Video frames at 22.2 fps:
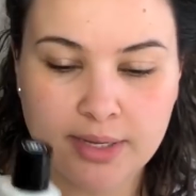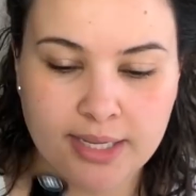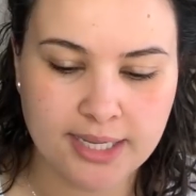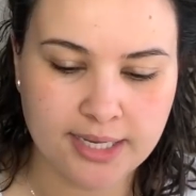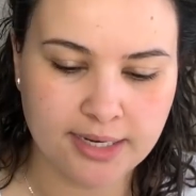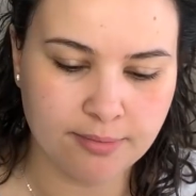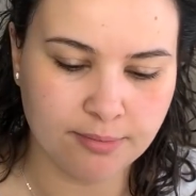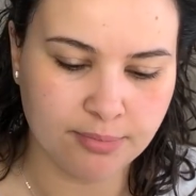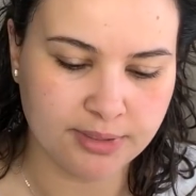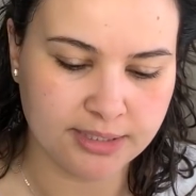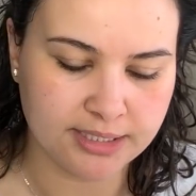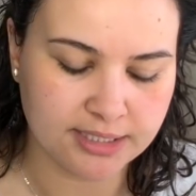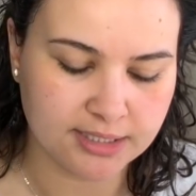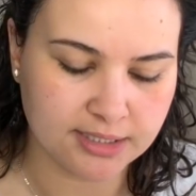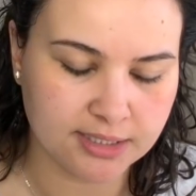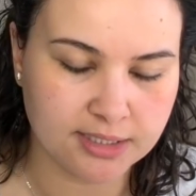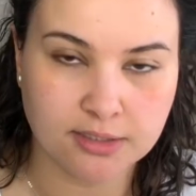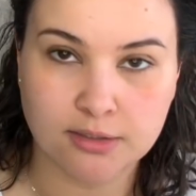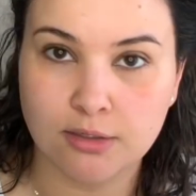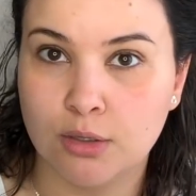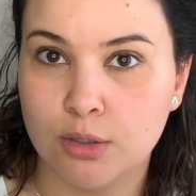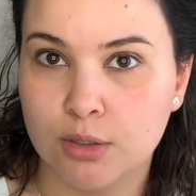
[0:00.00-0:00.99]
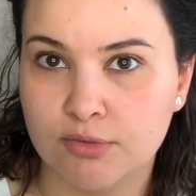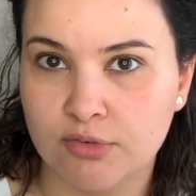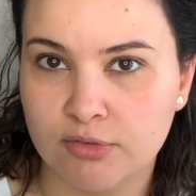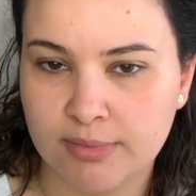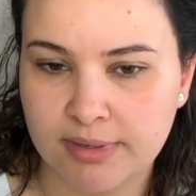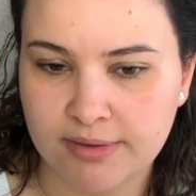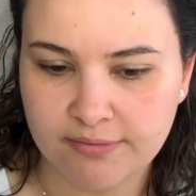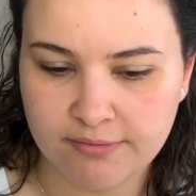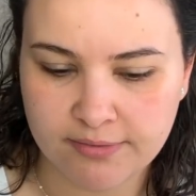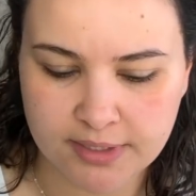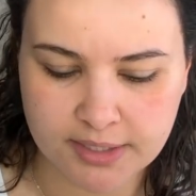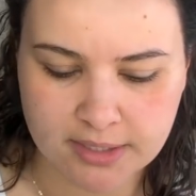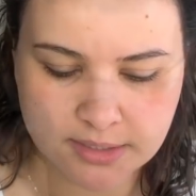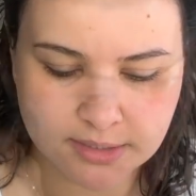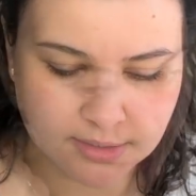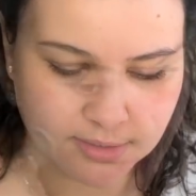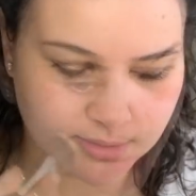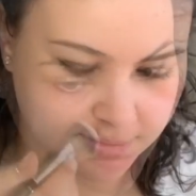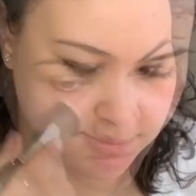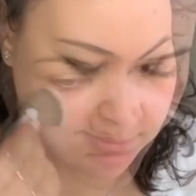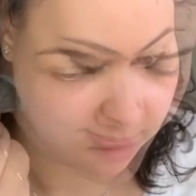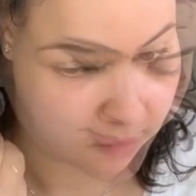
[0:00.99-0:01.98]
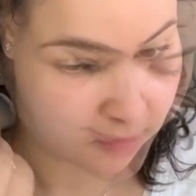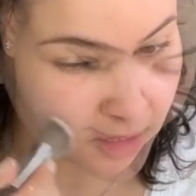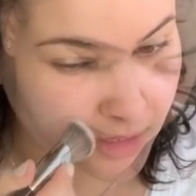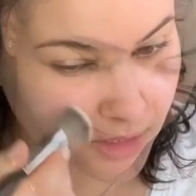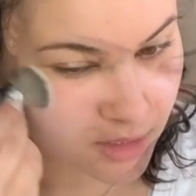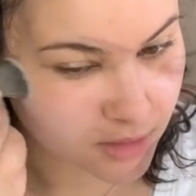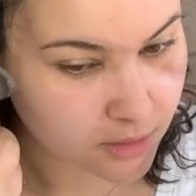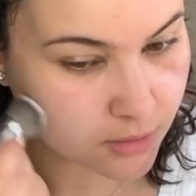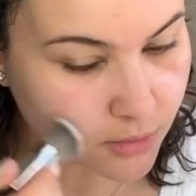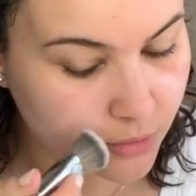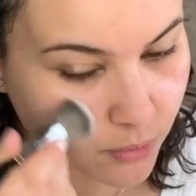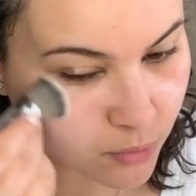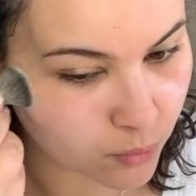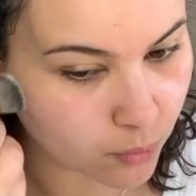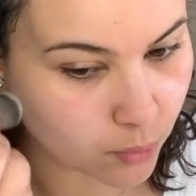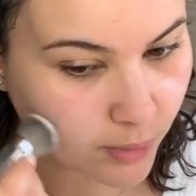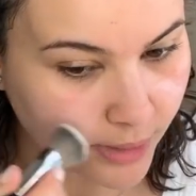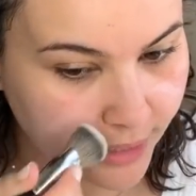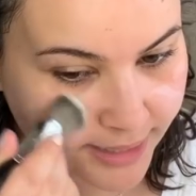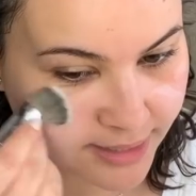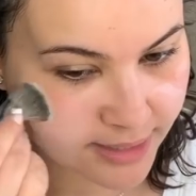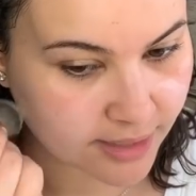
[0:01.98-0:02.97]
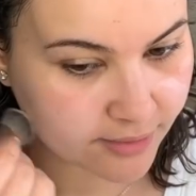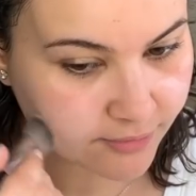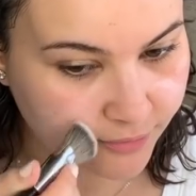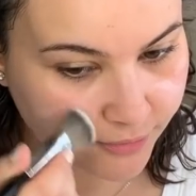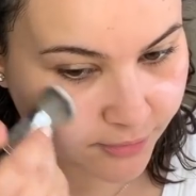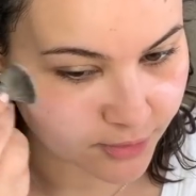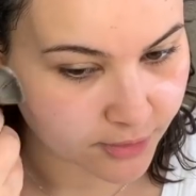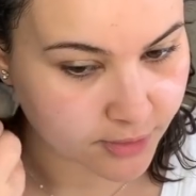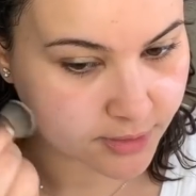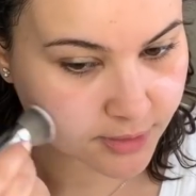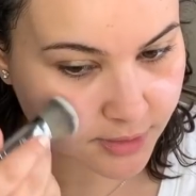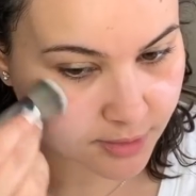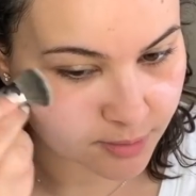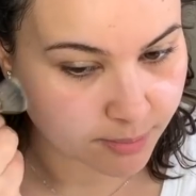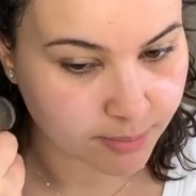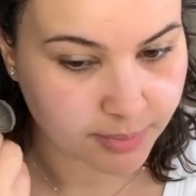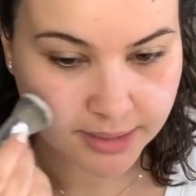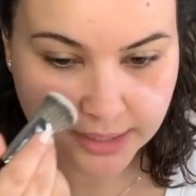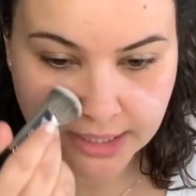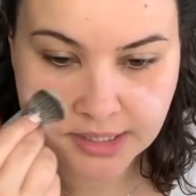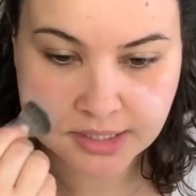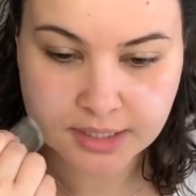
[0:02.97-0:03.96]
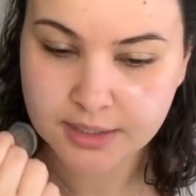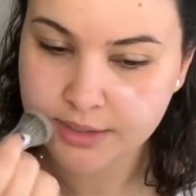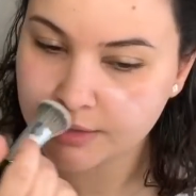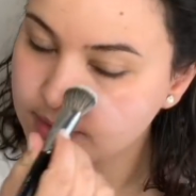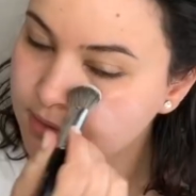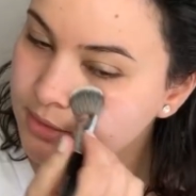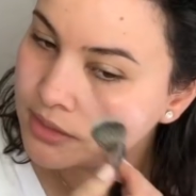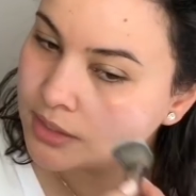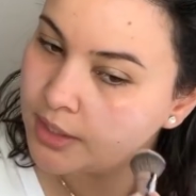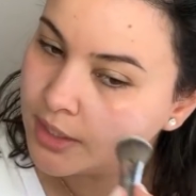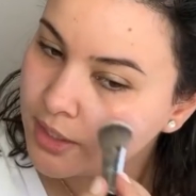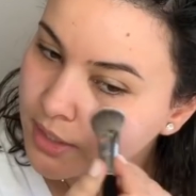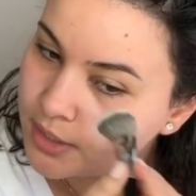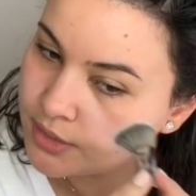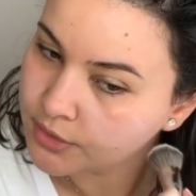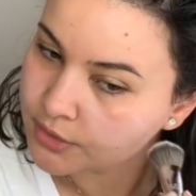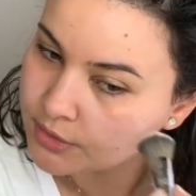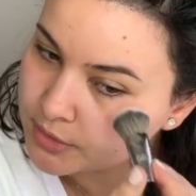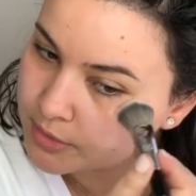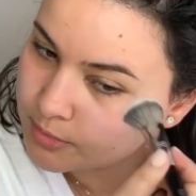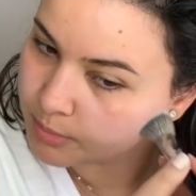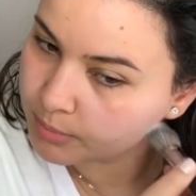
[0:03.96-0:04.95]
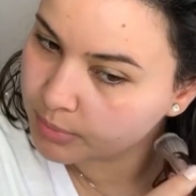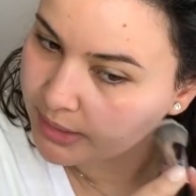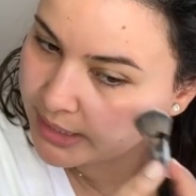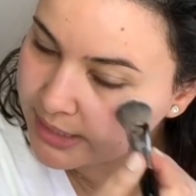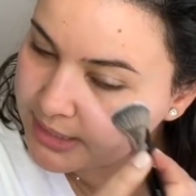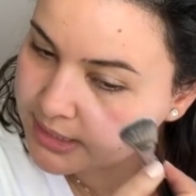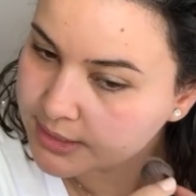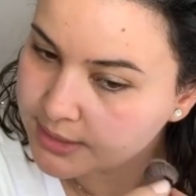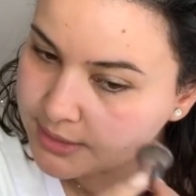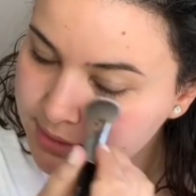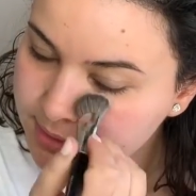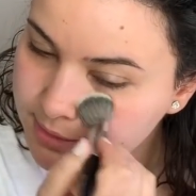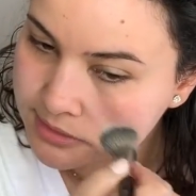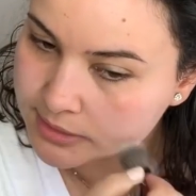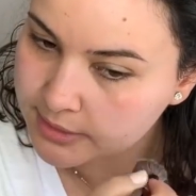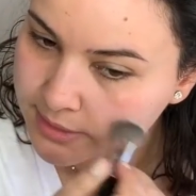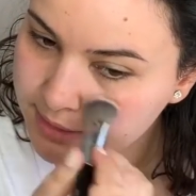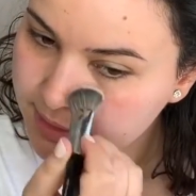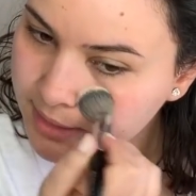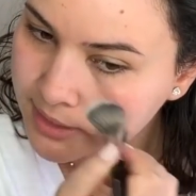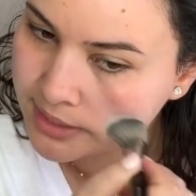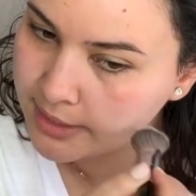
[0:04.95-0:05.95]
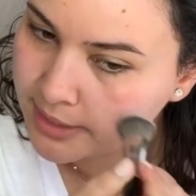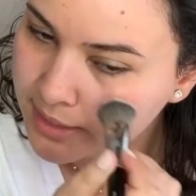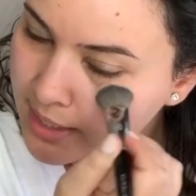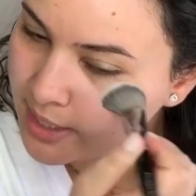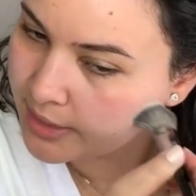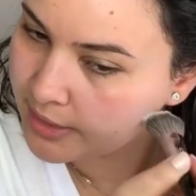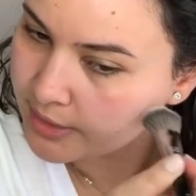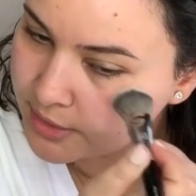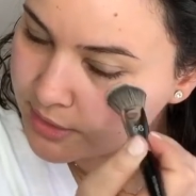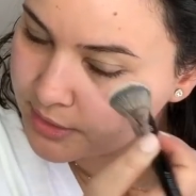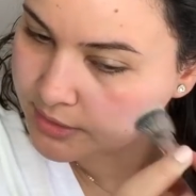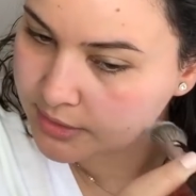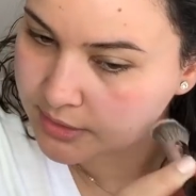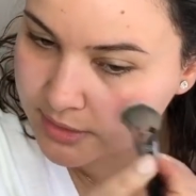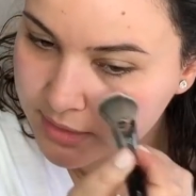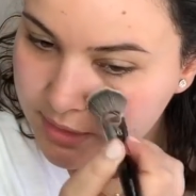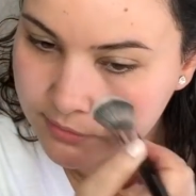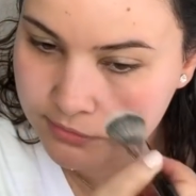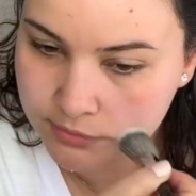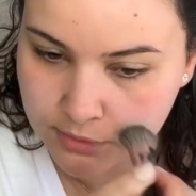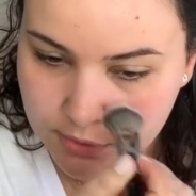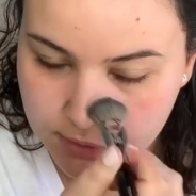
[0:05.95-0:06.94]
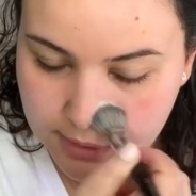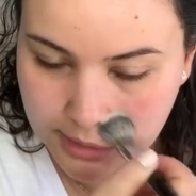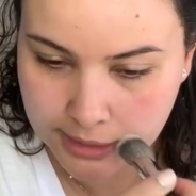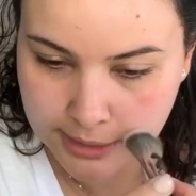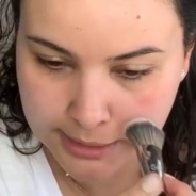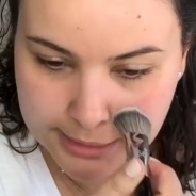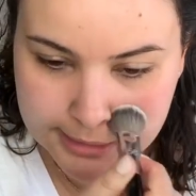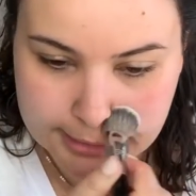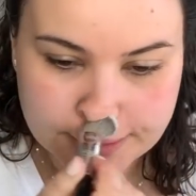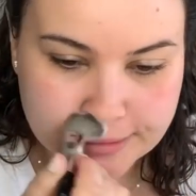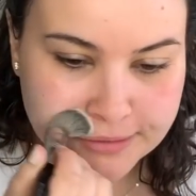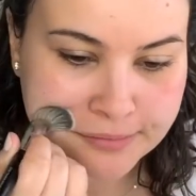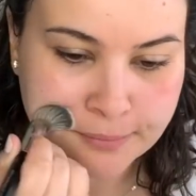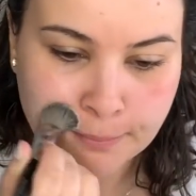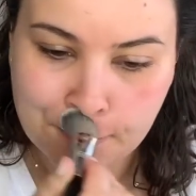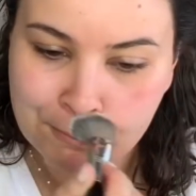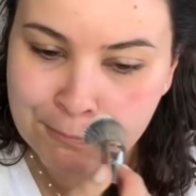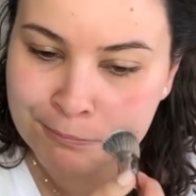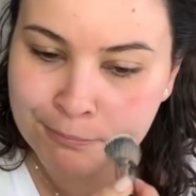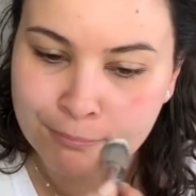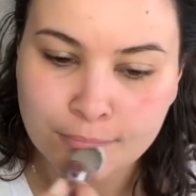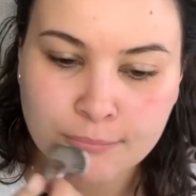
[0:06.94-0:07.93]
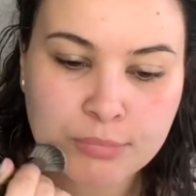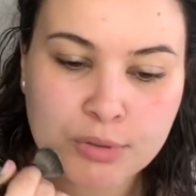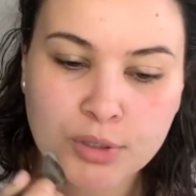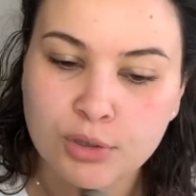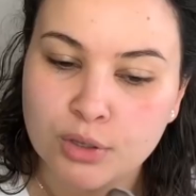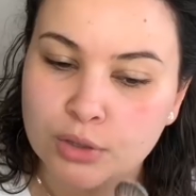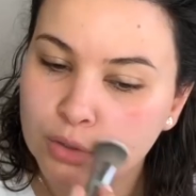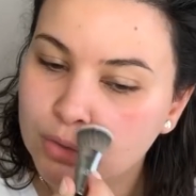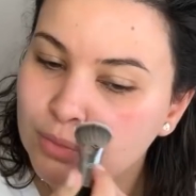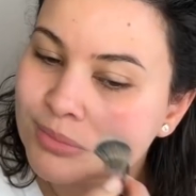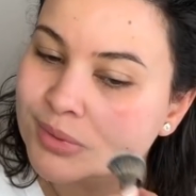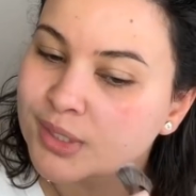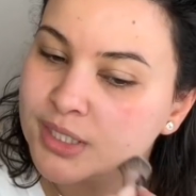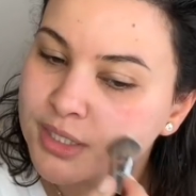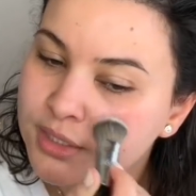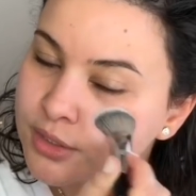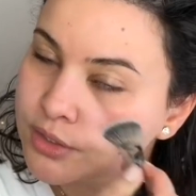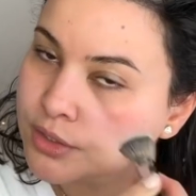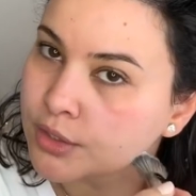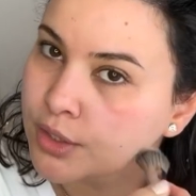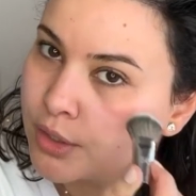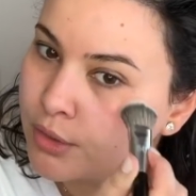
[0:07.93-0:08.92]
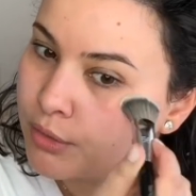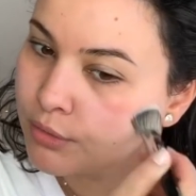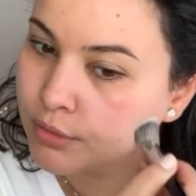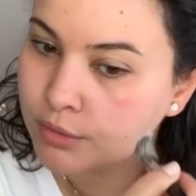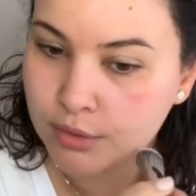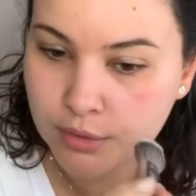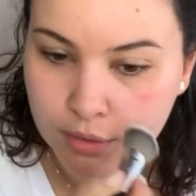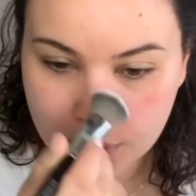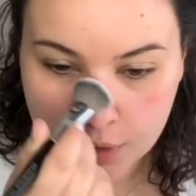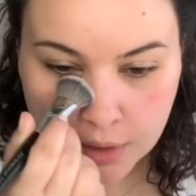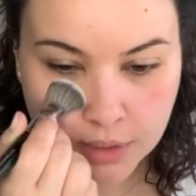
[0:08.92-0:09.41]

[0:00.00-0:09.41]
go ahead and place this all over my face. It does look white at first, but it does just blend into the skin and kind of just gives you that nice luminous glow.